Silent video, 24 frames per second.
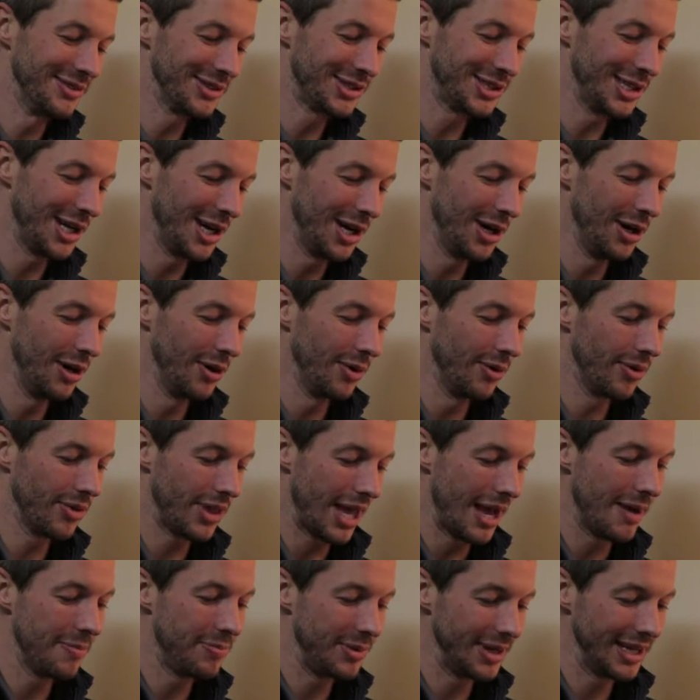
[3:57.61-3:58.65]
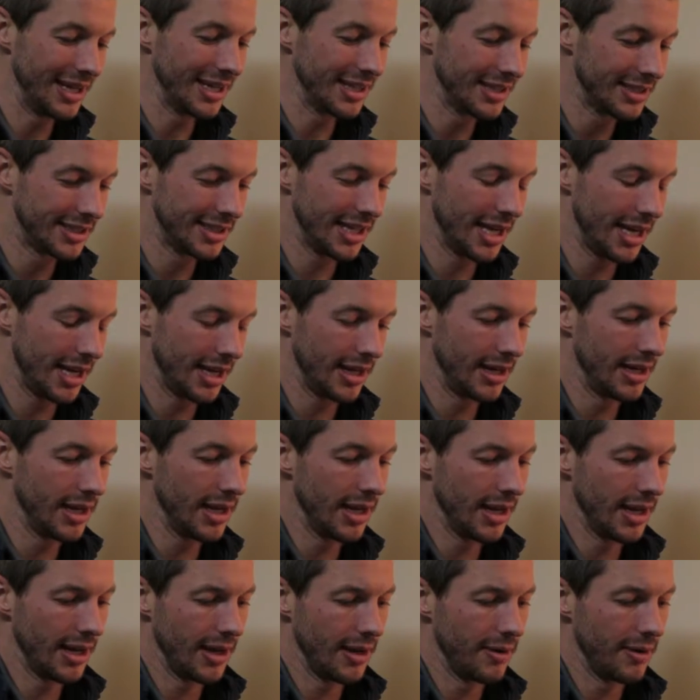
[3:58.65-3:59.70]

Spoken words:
So that being said,